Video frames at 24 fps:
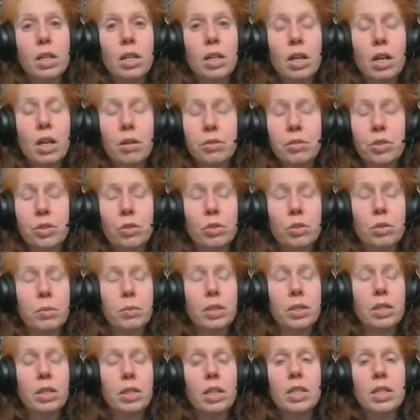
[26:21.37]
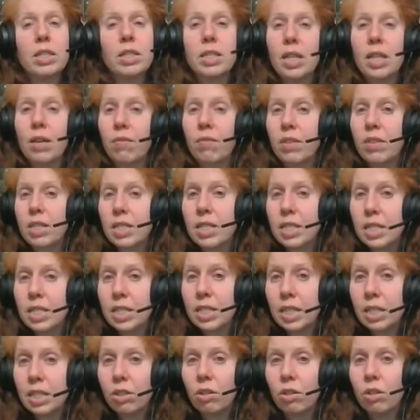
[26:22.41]
excuse me, seventh
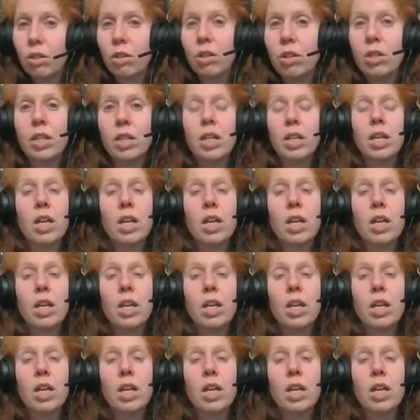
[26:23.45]
seal,